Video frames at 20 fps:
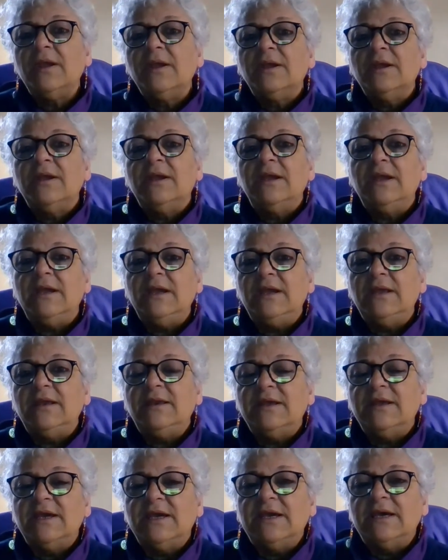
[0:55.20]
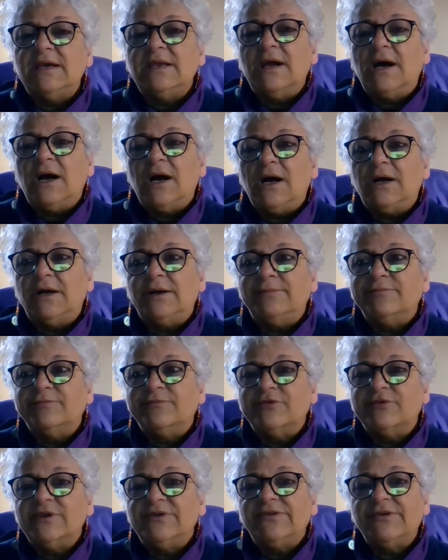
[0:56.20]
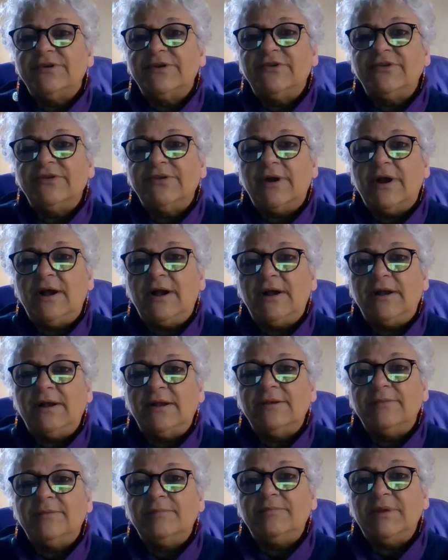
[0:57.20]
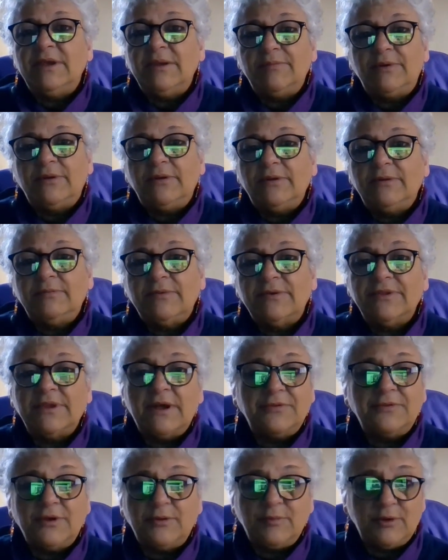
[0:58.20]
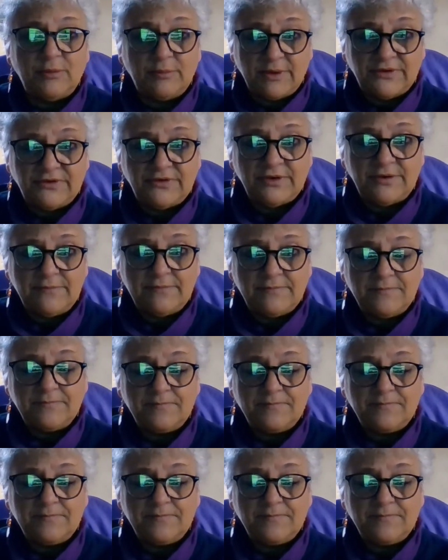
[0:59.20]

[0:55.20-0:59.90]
He did research on people without their permission.